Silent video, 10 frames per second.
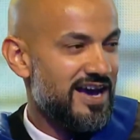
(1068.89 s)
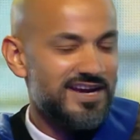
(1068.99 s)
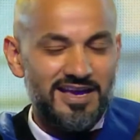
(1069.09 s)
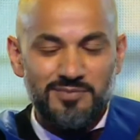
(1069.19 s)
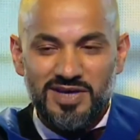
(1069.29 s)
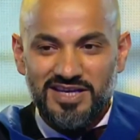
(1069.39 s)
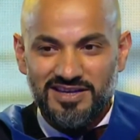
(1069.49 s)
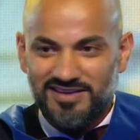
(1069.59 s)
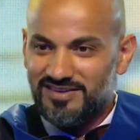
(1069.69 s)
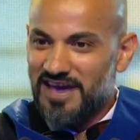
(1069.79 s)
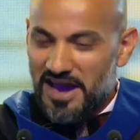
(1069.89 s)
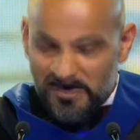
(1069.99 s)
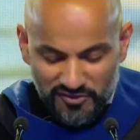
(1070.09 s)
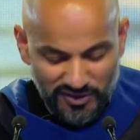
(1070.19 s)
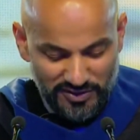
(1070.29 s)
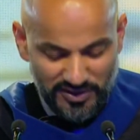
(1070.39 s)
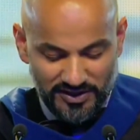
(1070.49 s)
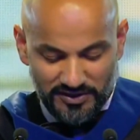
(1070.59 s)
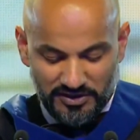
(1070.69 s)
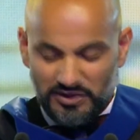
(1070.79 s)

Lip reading: and I mean it, everything,